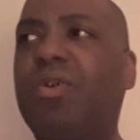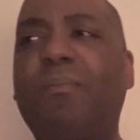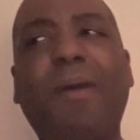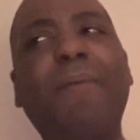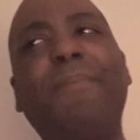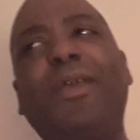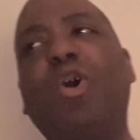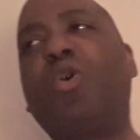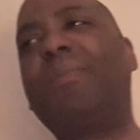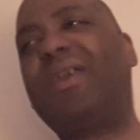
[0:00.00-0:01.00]
My big
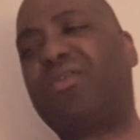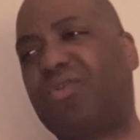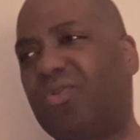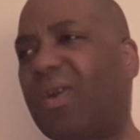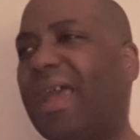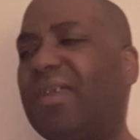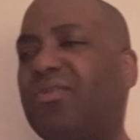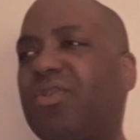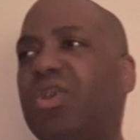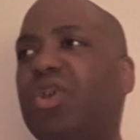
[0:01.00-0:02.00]
homie is Christ.